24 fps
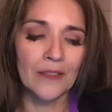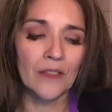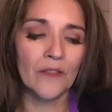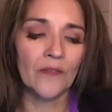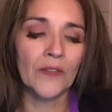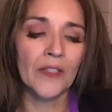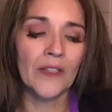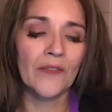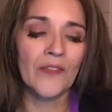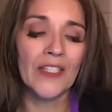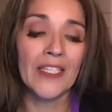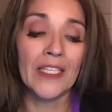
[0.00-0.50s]
of
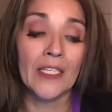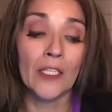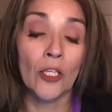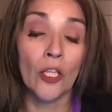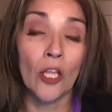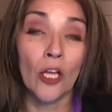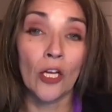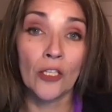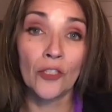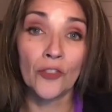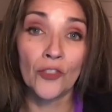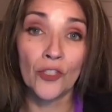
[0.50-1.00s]
living in
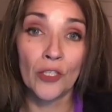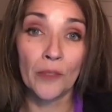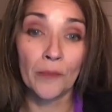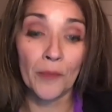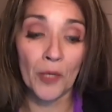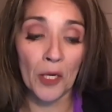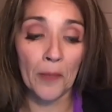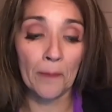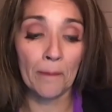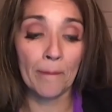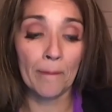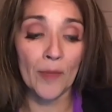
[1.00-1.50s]
long term
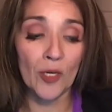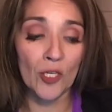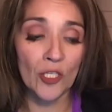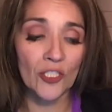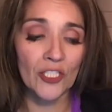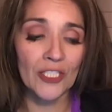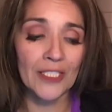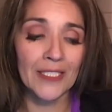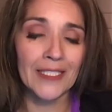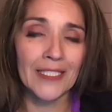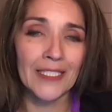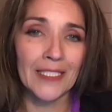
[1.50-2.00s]

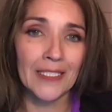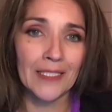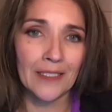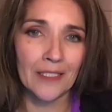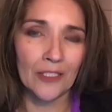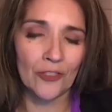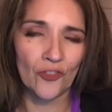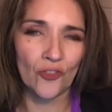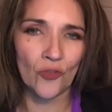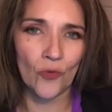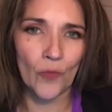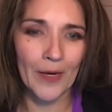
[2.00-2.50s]
emergency
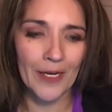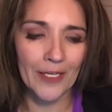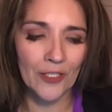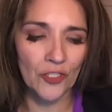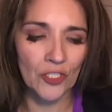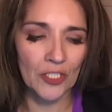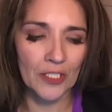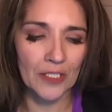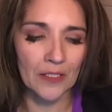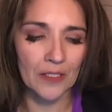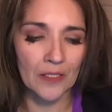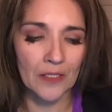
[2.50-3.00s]

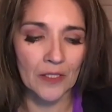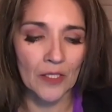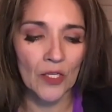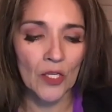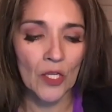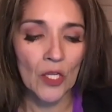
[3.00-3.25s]
situations.